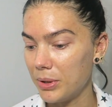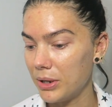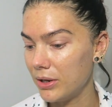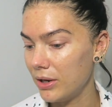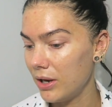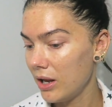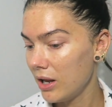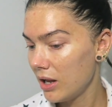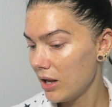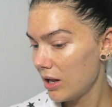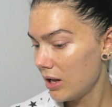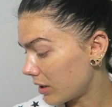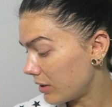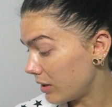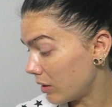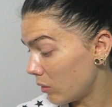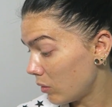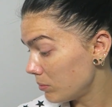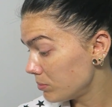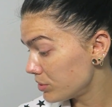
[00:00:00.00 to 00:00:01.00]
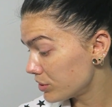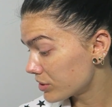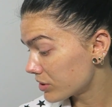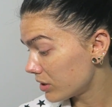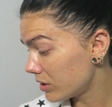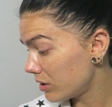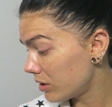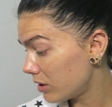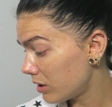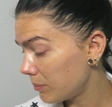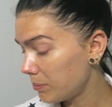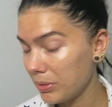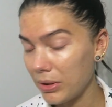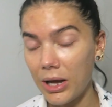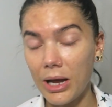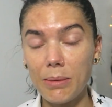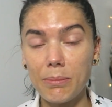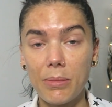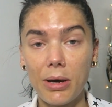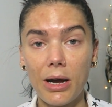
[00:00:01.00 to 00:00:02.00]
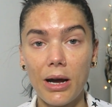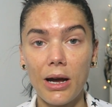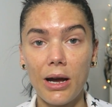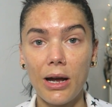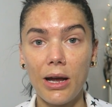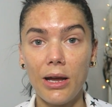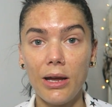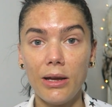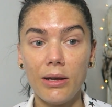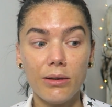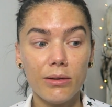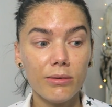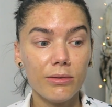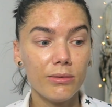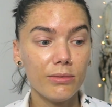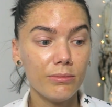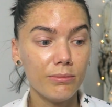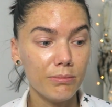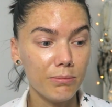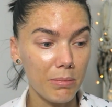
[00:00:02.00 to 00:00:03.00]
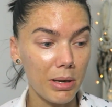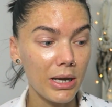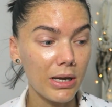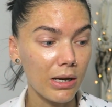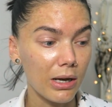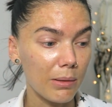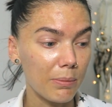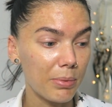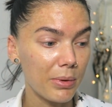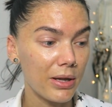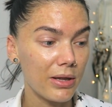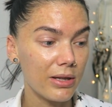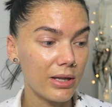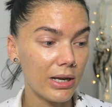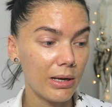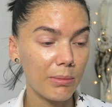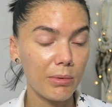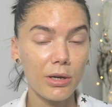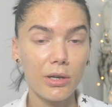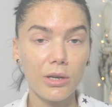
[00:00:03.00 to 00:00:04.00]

But now I'm just gonna apply my makeup, and then I'm